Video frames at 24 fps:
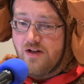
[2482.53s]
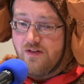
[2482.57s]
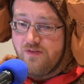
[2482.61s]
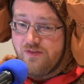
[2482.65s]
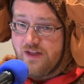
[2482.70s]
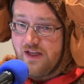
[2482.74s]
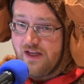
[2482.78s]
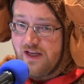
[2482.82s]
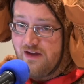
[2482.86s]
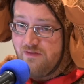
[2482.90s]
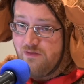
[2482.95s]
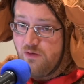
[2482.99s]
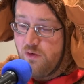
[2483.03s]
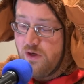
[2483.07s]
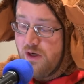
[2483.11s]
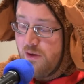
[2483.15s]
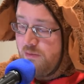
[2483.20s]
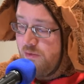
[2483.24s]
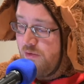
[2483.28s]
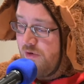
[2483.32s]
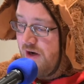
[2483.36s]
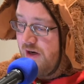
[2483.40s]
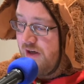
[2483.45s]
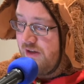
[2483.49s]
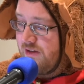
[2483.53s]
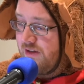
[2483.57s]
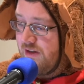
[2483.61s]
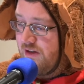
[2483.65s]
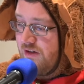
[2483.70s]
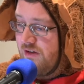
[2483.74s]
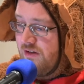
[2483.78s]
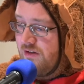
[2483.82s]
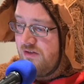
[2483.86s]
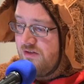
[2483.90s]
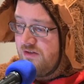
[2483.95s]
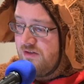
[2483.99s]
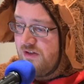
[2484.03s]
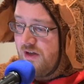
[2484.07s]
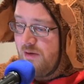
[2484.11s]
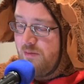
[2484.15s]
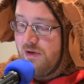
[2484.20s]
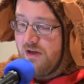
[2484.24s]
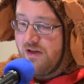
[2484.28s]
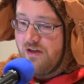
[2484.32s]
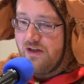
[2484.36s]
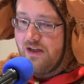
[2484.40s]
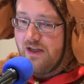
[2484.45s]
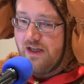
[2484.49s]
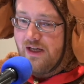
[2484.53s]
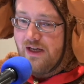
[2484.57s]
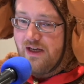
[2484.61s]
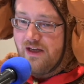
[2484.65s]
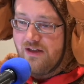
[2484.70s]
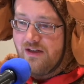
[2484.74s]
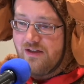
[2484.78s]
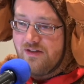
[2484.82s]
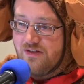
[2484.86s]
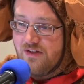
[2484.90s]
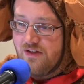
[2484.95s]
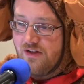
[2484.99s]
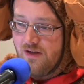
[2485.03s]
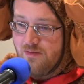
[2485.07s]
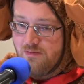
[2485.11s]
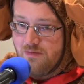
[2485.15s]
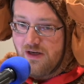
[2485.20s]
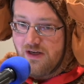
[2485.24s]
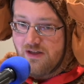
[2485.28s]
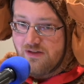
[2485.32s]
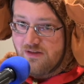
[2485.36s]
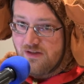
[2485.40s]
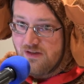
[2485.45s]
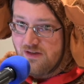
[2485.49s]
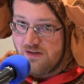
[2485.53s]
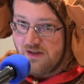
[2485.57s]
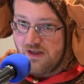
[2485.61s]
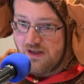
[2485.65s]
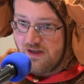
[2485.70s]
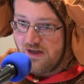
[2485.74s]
They gave away a product at our summit, and it's amazing, like